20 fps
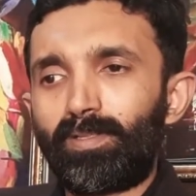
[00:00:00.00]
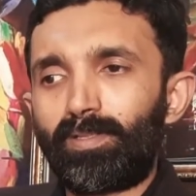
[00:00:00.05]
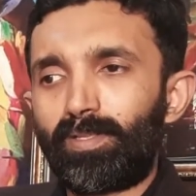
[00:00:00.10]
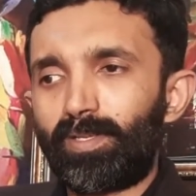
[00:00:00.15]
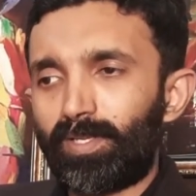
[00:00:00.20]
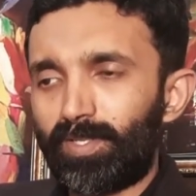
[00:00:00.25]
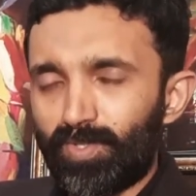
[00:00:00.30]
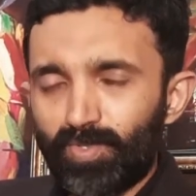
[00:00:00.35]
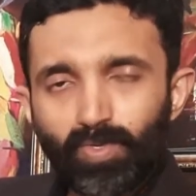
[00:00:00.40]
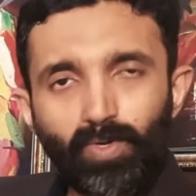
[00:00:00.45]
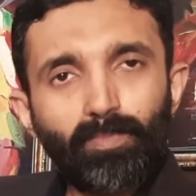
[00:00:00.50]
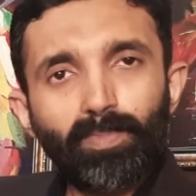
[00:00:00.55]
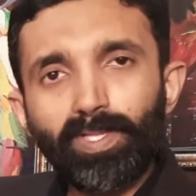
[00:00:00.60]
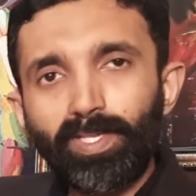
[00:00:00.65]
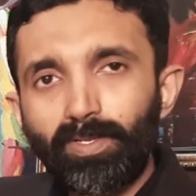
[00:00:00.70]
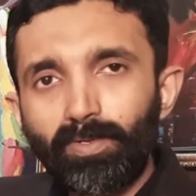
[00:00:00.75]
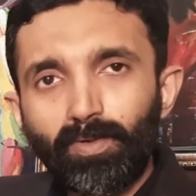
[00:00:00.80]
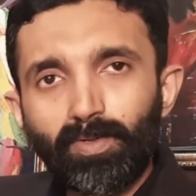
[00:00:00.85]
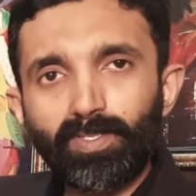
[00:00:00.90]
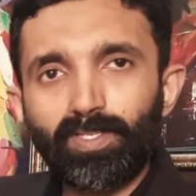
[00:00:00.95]
There are so
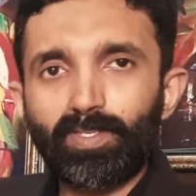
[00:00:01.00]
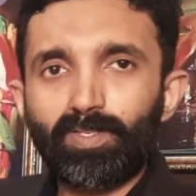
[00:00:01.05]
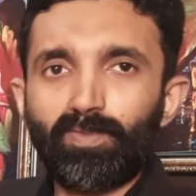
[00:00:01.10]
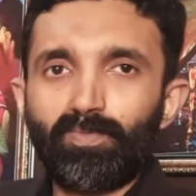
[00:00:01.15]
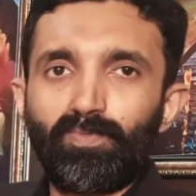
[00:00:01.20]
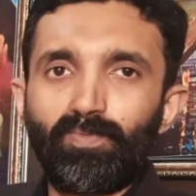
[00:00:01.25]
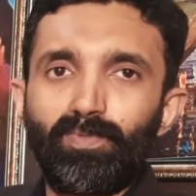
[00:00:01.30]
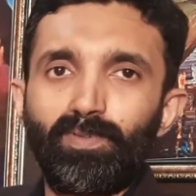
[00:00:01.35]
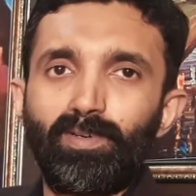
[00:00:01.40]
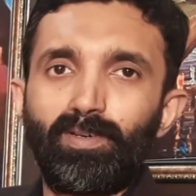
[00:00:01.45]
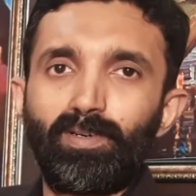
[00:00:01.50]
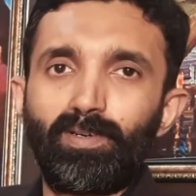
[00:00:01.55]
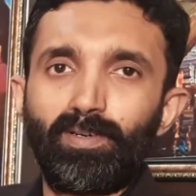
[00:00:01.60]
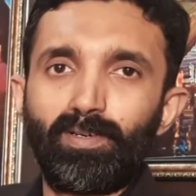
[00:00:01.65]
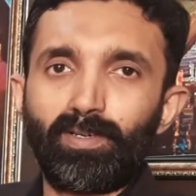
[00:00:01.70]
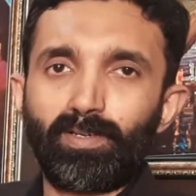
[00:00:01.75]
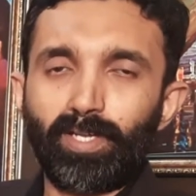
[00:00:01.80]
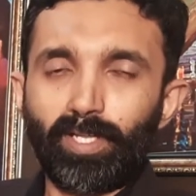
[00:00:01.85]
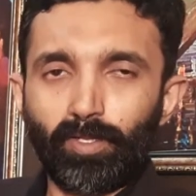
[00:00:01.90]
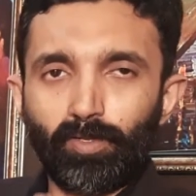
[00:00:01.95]
many causes of
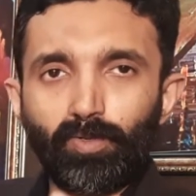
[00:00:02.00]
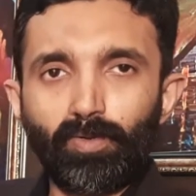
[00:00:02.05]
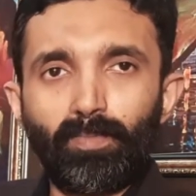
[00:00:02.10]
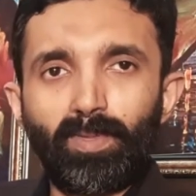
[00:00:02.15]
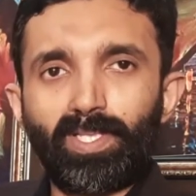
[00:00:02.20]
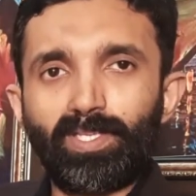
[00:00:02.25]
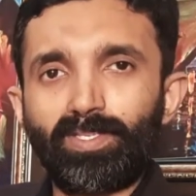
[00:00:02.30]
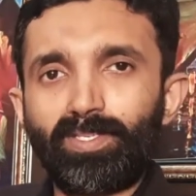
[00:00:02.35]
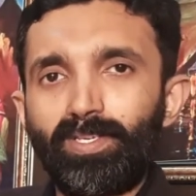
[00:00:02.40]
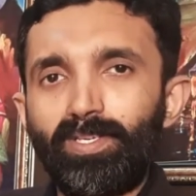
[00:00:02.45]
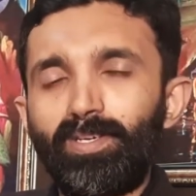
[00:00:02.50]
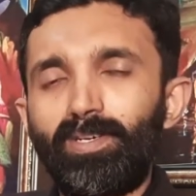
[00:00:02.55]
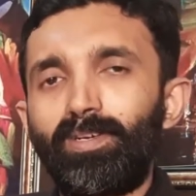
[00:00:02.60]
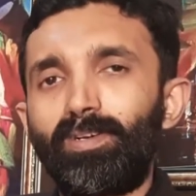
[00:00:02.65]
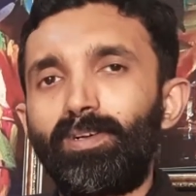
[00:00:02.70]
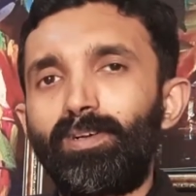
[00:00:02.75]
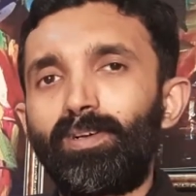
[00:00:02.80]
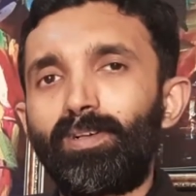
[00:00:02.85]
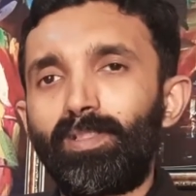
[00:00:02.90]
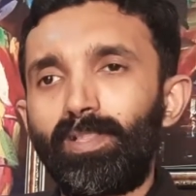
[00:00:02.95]
gynecomastia.
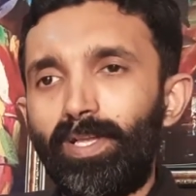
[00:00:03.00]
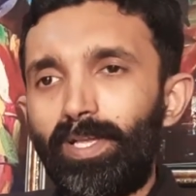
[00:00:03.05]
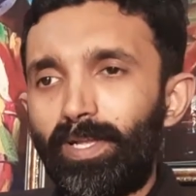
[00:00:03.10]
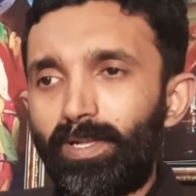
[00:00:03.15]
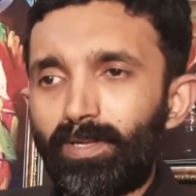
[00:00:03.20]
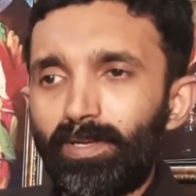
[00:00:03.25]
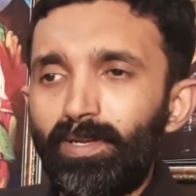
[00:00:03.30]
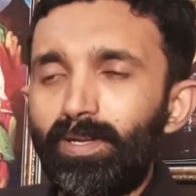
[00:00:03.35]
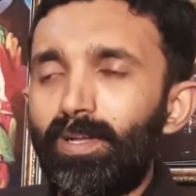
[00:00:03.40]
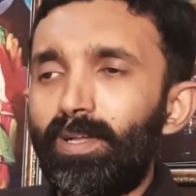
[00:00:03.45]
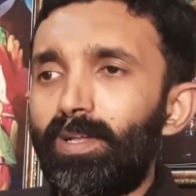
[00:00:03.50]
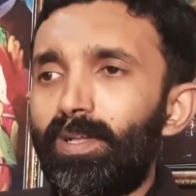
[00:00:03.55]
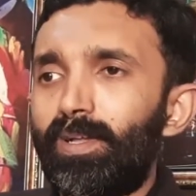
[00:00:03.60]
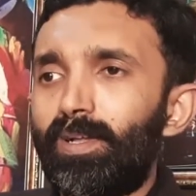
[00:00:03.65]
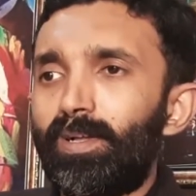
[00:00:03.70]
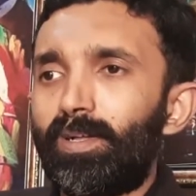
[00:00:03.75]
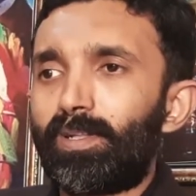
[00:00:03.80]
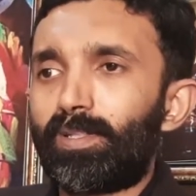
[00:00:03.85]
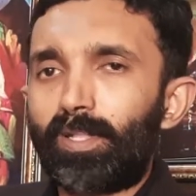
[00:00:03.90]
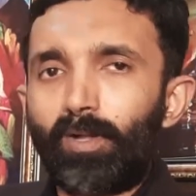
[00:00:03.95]
Like
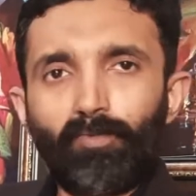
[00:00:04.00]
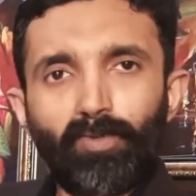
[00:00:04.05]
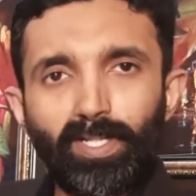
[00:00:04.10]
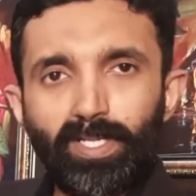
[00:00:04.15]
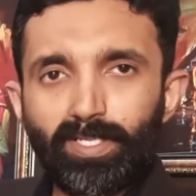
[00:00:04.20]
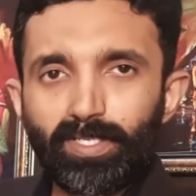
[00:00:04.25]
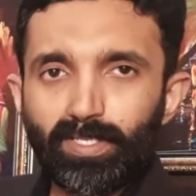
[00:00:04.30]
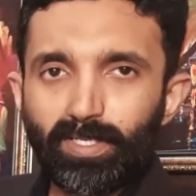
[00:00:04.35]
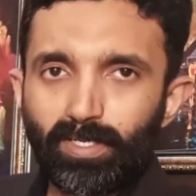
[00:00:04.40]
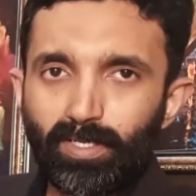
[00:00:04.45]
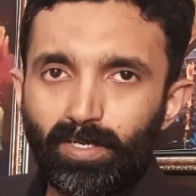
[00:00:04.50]
nowadays